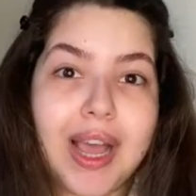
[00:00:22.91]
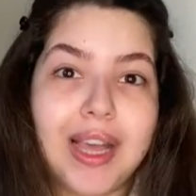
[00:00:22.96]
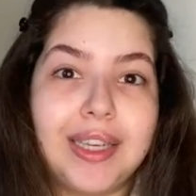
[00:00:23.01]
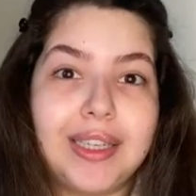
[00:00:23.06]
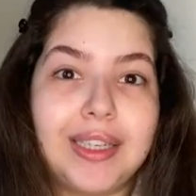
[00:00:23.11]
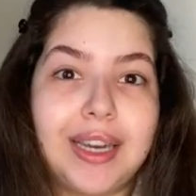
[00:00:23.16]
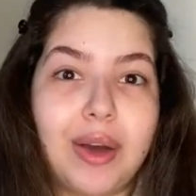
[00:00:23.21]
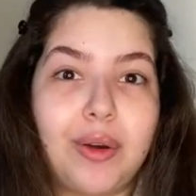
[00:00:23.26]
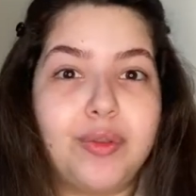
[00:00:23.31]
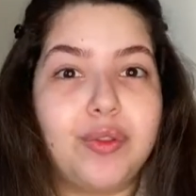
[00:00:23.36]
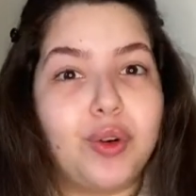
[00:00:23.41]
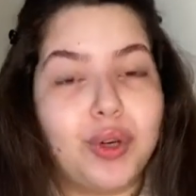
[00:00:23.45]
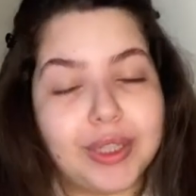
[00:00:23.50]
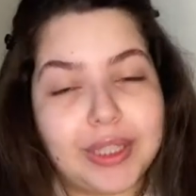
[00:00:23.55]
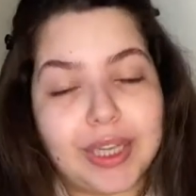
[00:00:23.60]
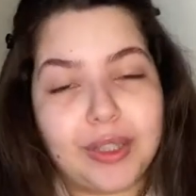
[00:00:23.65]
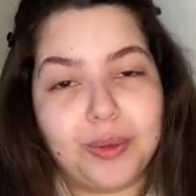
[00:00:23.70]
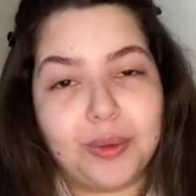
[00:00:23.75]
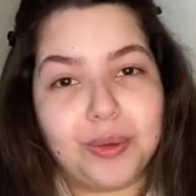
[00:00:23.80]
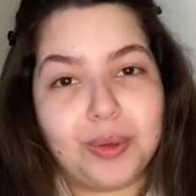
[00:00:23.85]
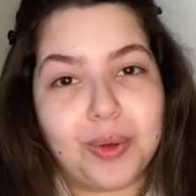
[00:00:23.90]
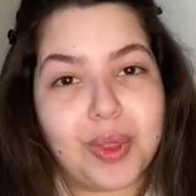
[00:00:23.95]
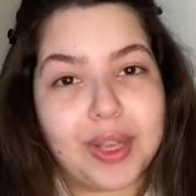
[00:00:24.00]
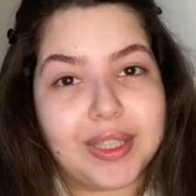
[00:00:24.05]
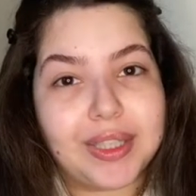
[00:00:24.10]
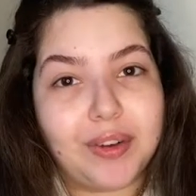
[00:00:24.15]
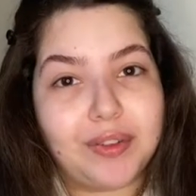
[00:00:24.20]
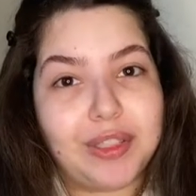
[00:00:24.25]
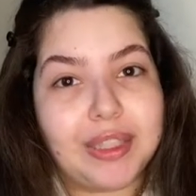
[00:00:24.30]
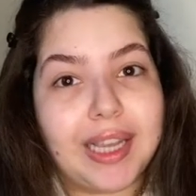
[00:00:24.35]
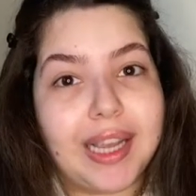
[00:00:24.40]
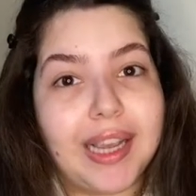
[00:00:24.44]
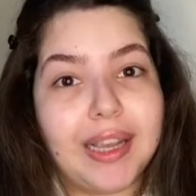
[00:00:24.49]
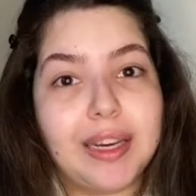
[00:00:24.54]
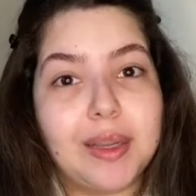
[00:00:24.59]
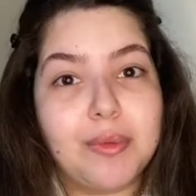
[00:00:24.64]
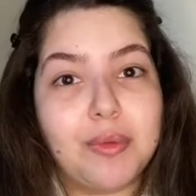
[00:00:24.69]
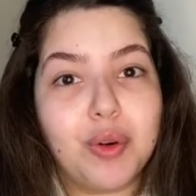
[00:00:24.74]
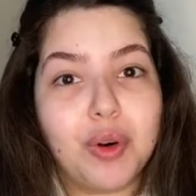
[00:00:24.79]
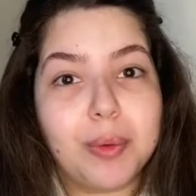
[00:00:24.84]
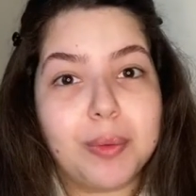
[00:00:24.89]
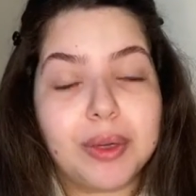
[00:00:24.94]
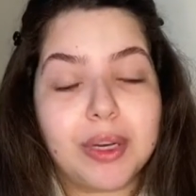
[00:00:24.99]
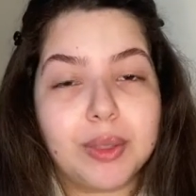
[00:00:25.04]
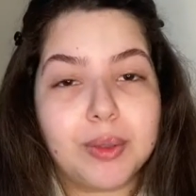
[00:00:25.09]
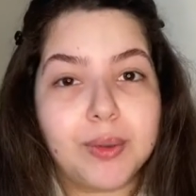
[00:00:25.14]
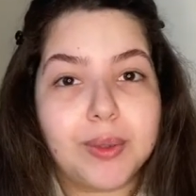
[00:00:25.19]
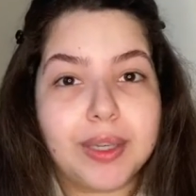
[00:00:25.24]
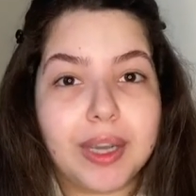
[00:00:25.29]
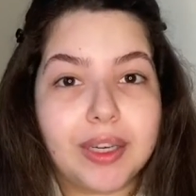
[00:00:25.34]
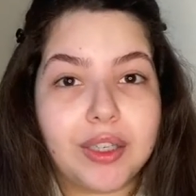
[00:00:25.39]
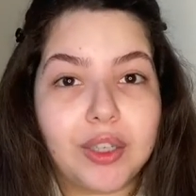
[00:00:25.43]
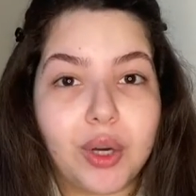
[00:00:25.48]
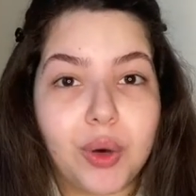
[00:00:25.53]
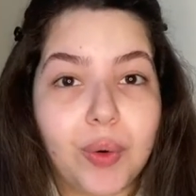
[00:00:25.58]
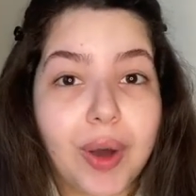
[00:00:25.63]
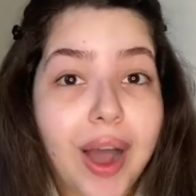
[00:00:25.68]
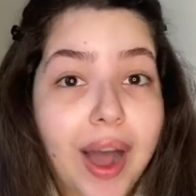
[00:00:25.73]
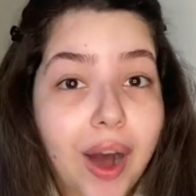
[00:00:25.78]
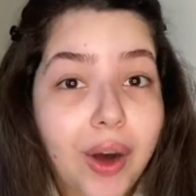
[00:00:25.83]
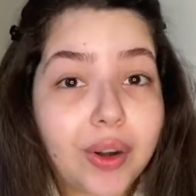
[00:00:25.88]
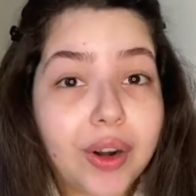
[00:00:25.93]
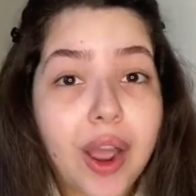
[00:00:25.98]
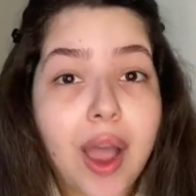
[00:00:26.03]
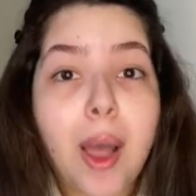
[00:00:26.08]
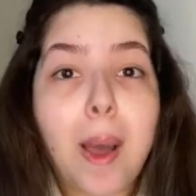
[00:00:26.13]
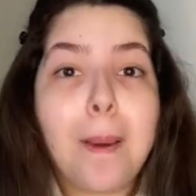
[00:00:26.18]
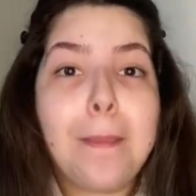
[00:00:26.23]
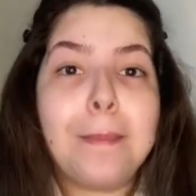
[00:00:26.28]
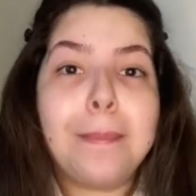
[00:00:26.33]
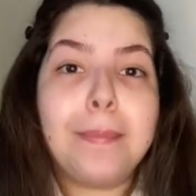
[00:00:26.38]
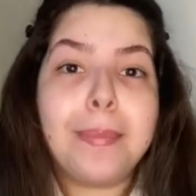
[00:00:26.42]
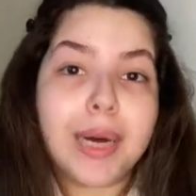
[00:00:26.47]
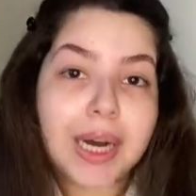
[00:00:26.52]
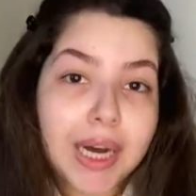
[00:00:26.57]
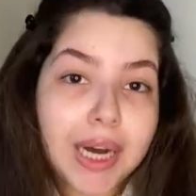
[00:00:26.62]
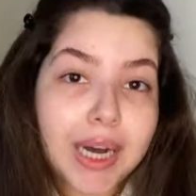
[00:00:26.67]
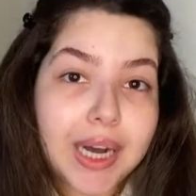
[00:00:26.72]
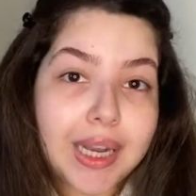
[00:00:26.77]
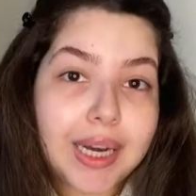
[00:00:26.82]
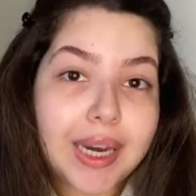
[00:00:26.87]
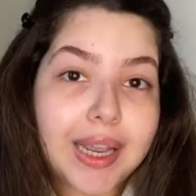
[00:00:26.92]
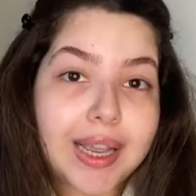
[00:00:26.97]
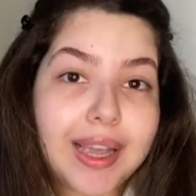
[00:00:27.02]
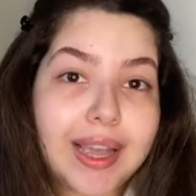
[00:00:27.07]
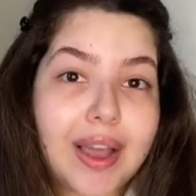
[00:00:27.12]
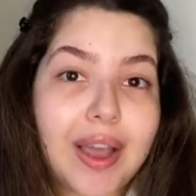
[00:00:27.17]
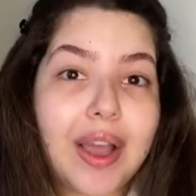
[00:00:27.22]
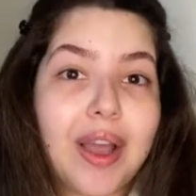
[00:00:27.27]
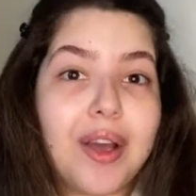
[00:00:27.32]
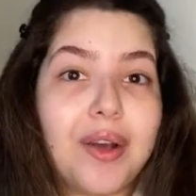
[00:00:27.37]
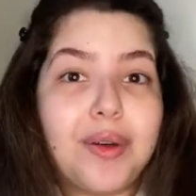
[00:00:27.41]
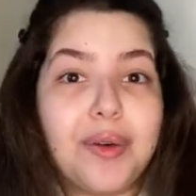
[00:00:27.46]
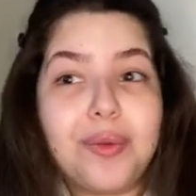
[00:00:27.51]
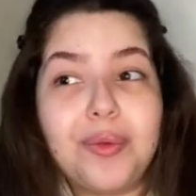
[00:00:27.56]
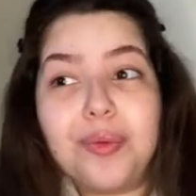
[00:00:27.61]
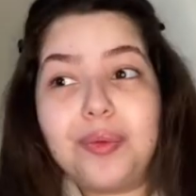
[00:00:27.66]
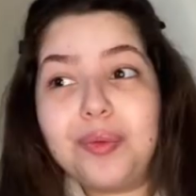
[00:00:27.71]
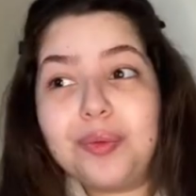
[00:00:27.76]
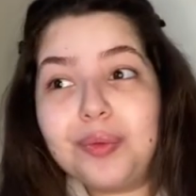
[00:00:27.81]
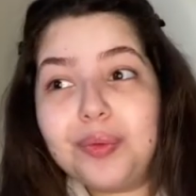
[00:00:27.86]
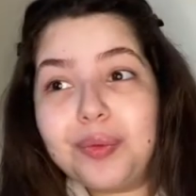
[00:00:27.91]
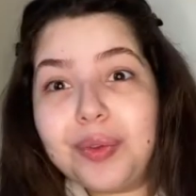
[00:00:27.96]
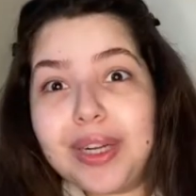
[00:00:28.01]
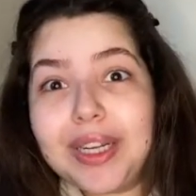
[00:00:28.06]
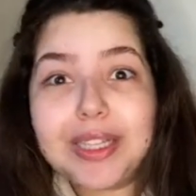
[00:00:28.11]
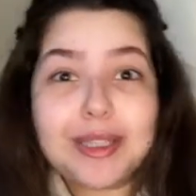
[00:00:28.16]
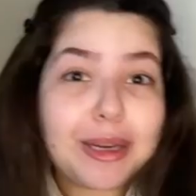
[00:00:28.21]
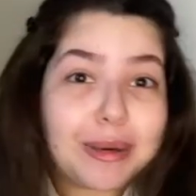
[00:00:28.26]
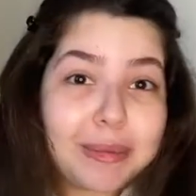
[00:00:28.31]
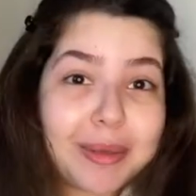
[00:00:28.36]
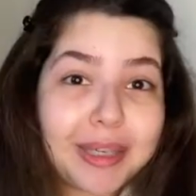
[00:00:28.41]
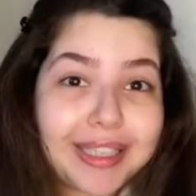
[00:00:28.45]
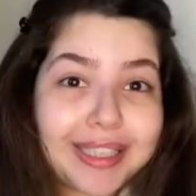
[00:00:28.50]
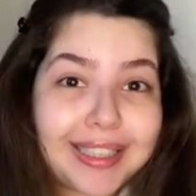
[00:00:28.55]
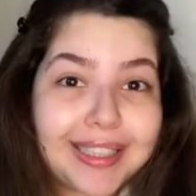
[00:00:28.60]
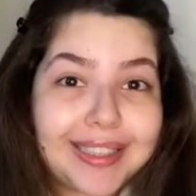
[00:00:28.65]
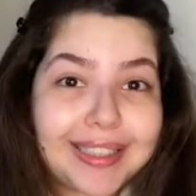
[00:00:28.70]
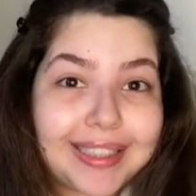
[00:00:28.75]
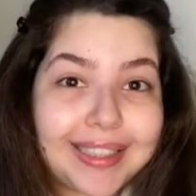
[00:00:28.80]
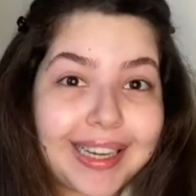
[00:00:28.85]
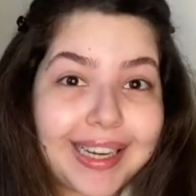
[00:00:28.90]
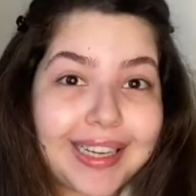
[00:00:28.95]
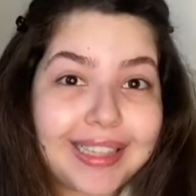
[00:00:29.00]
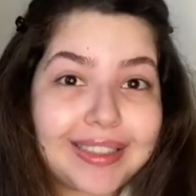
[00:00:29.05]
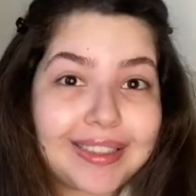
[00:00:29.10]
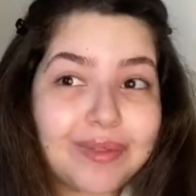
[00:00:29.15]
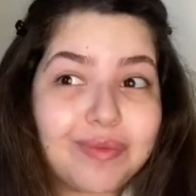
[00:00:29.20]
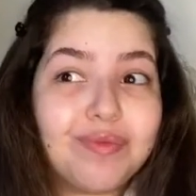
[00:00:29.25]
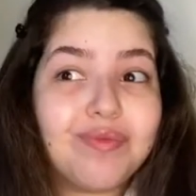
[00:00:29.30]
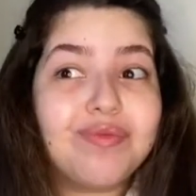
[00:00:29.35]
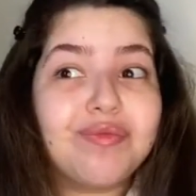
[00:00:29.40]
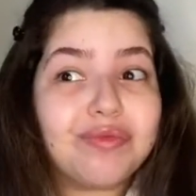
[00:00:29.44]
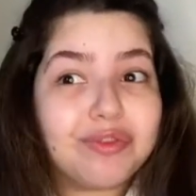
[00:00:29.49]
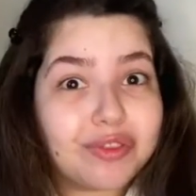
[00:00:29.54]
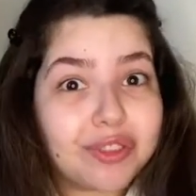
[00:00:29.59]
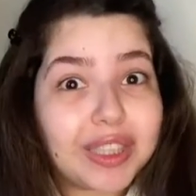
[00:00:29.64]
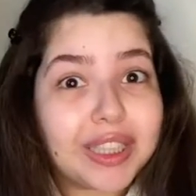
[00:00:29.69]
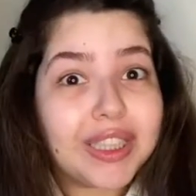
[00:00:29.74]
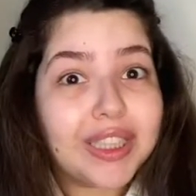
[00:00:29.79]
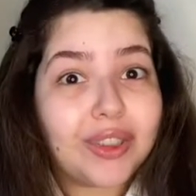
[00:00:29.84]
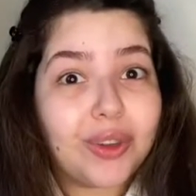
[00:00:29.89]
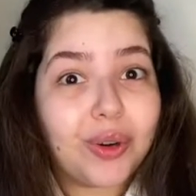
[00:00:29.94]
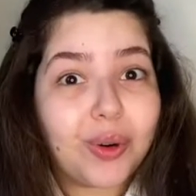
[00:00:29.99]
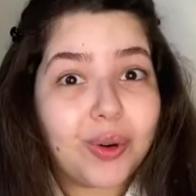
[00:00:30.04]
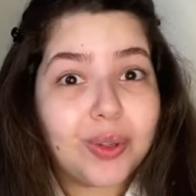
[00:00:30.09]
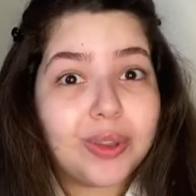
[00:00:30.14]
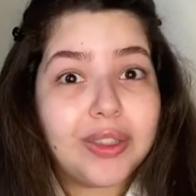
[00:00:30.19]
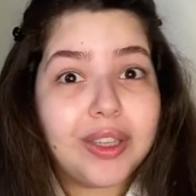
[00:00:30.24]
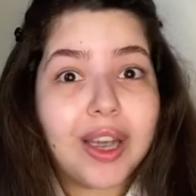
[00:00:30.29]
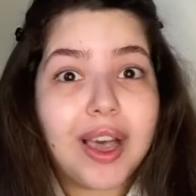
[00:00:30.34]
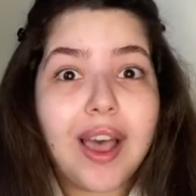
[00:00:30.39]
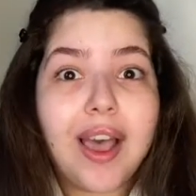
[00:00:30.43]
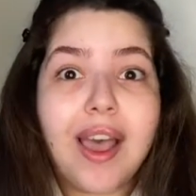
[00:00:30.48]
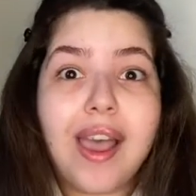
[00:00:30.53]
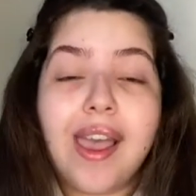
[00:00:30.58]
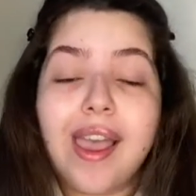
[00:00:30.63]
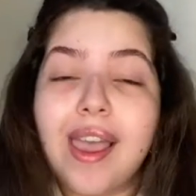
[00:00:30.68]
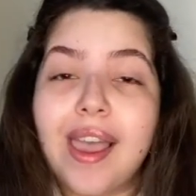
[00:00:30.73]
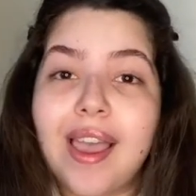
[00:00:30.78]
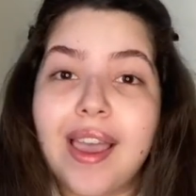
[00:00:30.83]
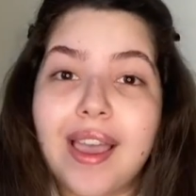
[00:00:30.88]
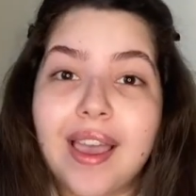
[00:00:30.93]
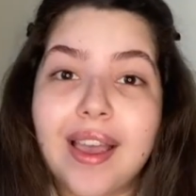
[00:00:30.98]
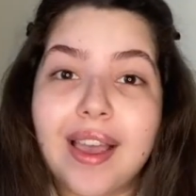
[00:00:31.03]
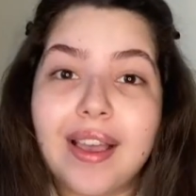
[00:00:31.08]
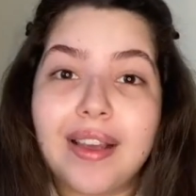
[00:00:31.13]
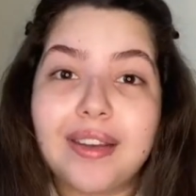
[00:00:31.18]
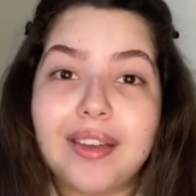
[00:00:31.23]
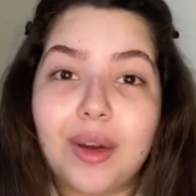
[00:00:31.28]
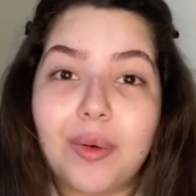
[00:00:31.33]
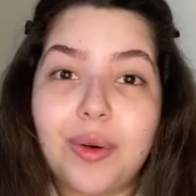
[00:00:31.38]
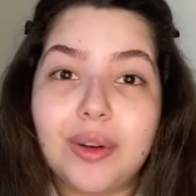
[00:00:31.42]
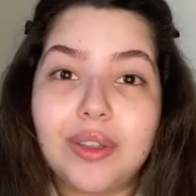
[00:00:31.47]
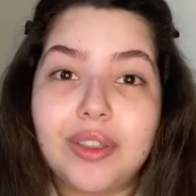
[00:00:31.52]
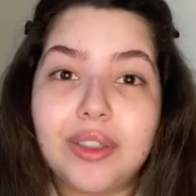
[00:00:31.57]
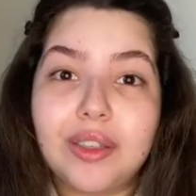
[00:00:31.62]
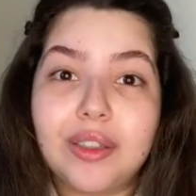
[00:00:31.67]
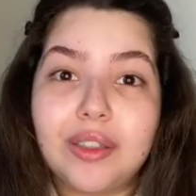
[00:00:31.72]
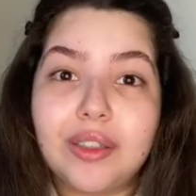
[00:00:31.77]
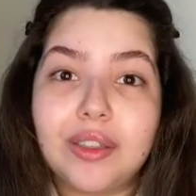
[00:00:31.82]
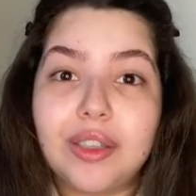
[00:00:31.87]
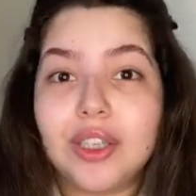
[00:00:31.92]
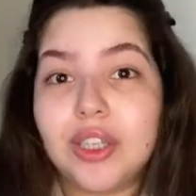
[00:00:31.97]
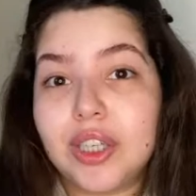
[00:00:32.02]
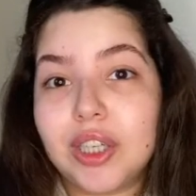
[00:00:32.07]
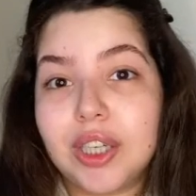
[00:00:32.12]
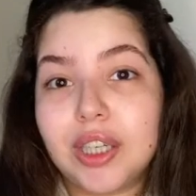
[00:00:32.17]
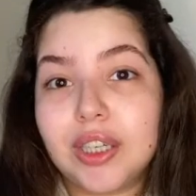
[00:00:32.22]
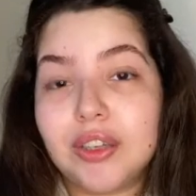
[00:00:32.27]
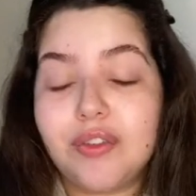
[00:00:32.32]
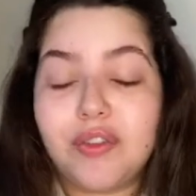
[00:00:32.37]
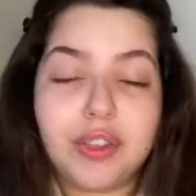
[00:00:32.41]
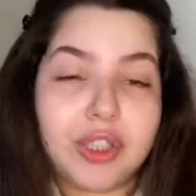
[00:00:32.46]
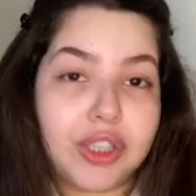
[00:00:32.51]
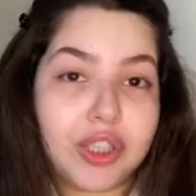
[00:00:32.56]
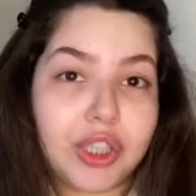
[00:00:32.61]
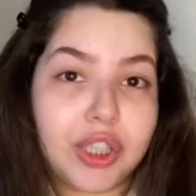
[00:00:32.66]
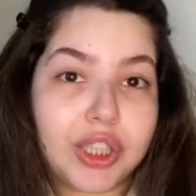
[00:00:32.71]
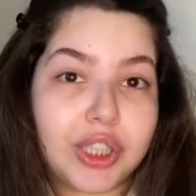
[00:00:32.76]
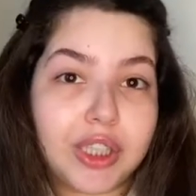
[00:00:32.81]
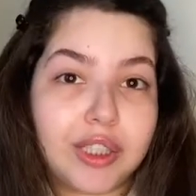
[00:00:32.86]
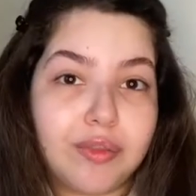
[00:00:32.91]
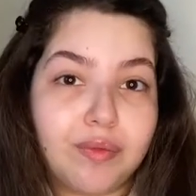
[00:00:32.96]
Now, of course, I don't do this every day anymore because you can't go out, but it's my birthday today, feeling old, and I want to look good, feel good,